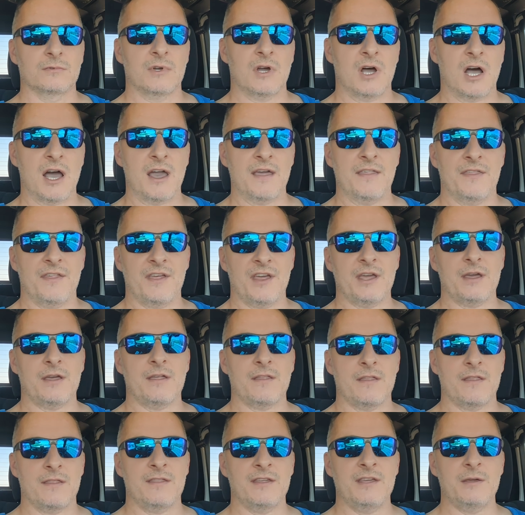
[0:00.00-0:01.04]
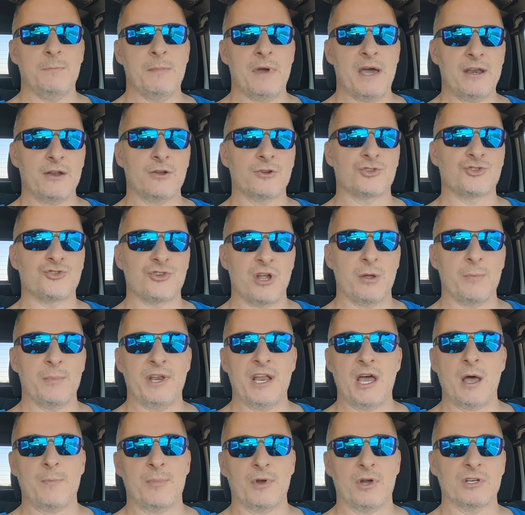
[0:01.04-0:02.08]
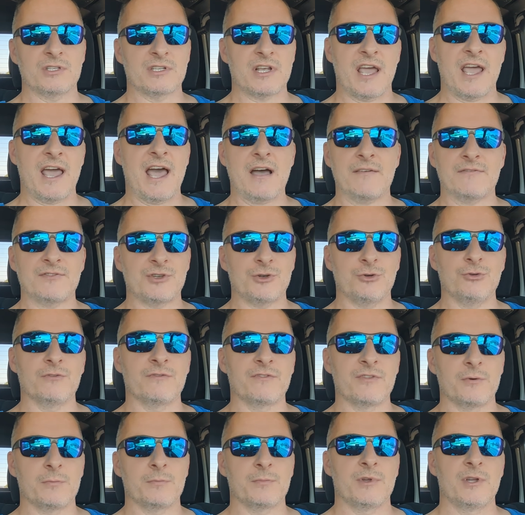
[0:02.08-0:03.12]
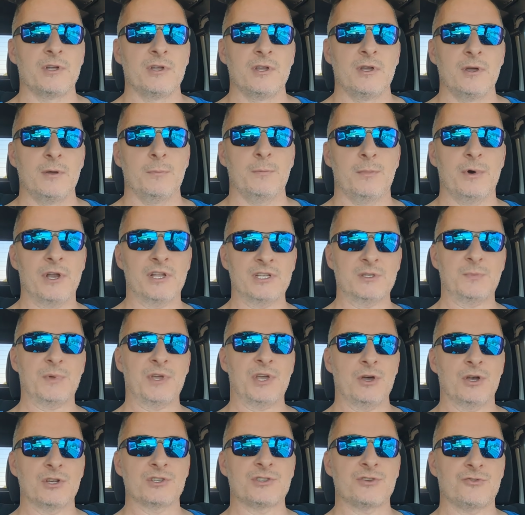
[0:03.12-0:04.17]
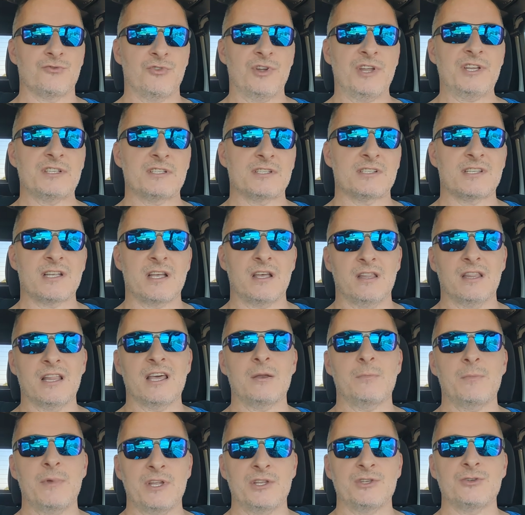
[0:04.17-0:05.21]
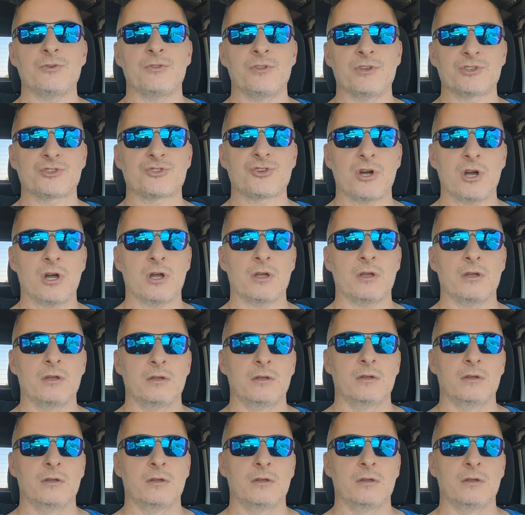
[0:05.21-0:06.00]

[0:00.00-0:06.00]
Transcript: I think the better trim, and not because I have two of them, but it's because the reasons that led me to this truck,